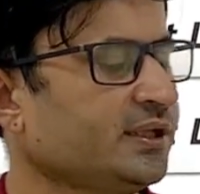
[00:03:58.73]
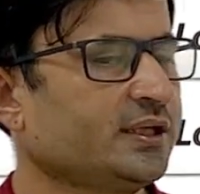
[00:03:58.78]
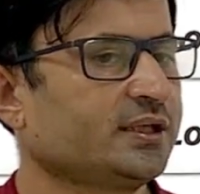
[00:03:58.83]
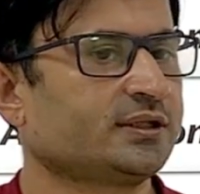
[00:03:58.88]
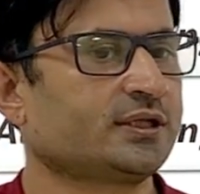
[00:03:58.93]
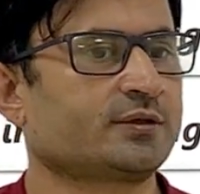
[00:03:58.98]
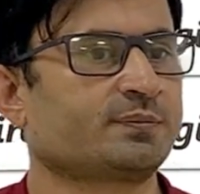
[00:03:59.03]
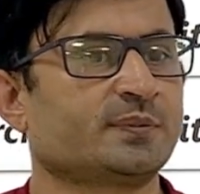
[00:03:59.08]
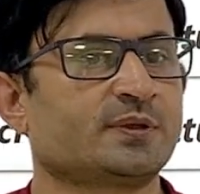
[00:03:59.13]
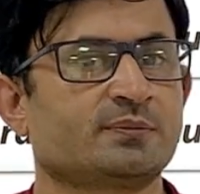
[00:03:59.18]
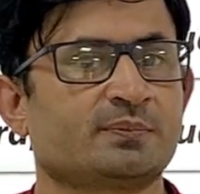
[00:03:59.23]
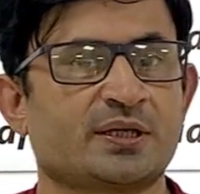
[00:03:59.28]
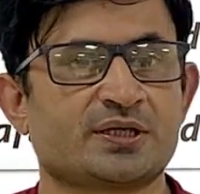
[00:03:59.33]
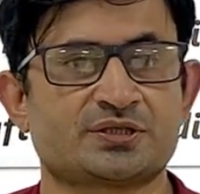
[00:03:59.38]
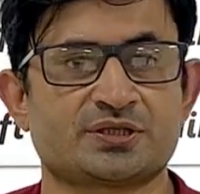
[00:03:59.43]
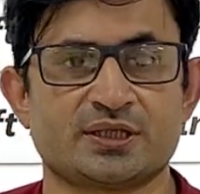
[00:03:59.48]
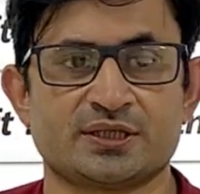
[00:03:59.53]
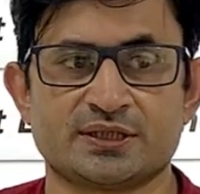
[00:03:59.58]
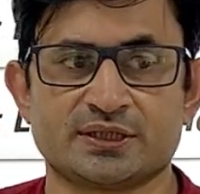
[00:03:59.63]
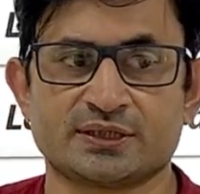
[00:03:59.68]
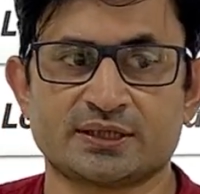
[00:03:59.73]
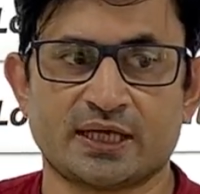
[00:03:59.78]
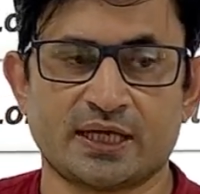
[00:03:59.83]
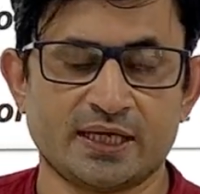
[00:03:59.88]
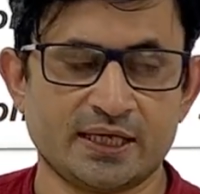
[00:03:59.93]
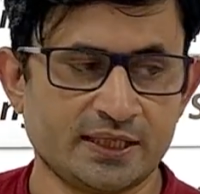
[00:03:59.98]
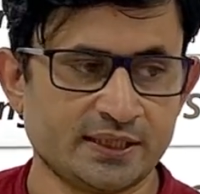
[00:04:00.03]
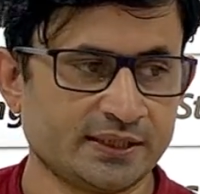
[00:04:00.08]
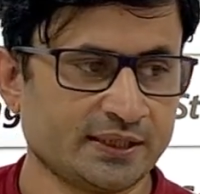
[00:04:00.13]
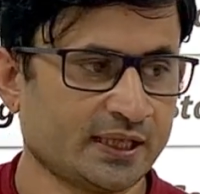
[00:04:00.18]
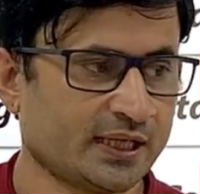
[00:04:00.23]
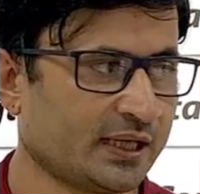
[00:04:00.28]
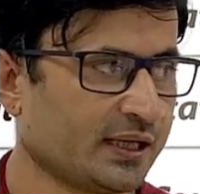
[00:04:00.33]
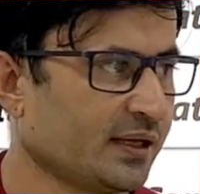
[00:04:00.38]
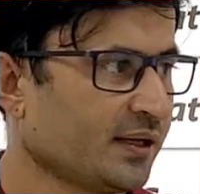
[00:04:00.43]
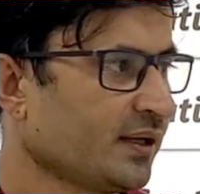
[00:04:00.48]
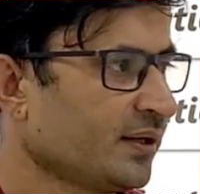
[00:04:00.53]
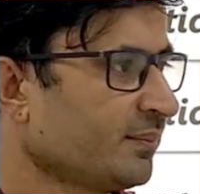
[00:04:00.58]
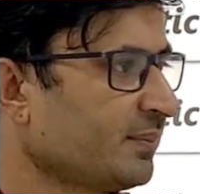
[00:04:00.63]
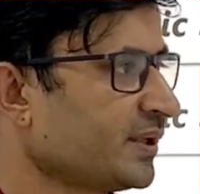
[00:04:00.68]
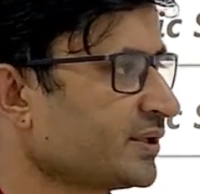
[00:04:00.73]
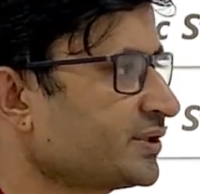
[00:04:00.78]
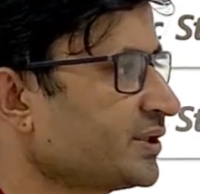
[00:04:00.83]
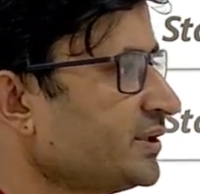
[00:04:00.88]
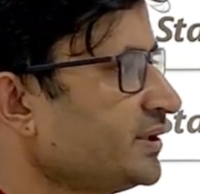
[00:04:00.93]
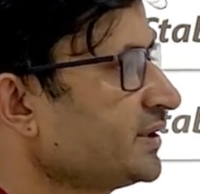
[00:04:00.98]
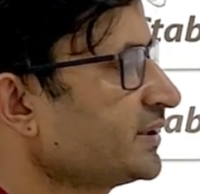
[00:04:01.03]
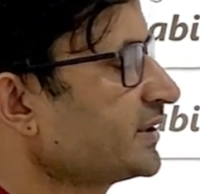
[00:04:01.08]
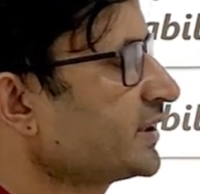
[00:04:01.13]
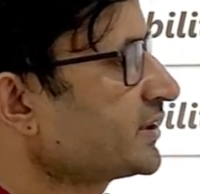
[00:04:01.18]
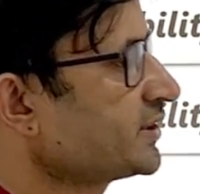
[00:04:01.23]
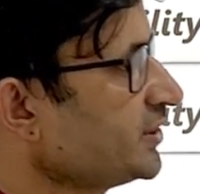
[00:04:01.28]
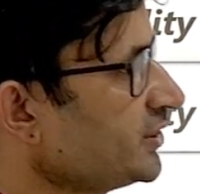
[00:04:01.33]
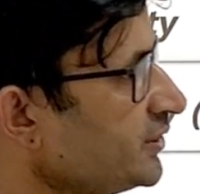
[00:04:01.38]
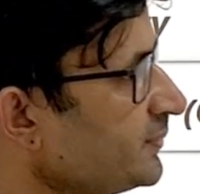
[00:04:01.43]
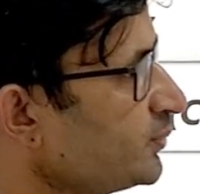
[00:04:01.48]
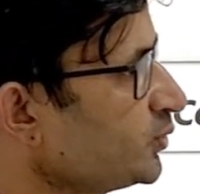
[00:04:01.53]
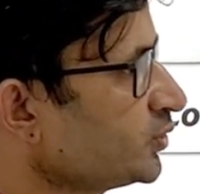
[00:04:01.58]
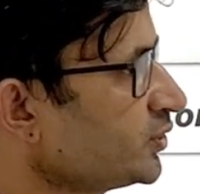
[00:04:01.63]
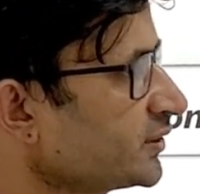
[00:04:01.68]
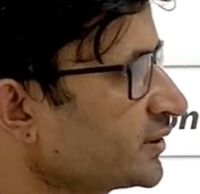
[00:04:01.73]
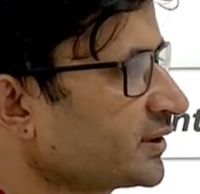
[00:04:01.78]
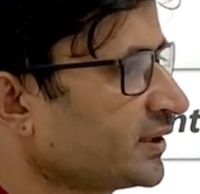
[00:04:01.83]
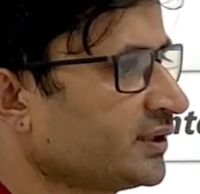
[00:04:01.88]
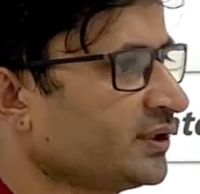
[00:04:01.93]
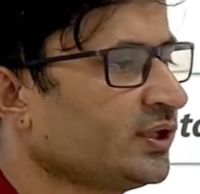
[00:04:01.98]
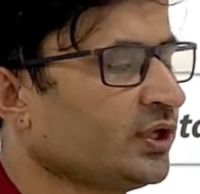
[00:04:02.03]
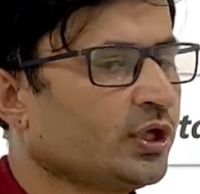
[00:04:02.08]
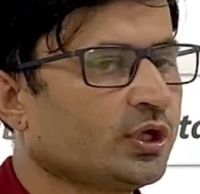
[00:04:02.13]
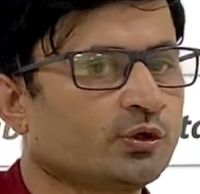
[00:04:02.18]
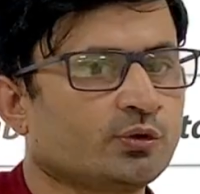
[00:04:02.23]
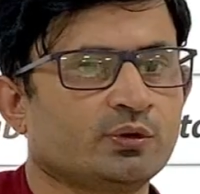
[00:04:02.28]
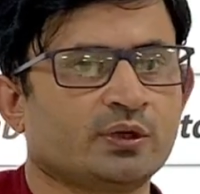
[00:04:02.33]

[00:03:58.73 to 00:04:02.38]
That means by changing the area, by changing the CG position, you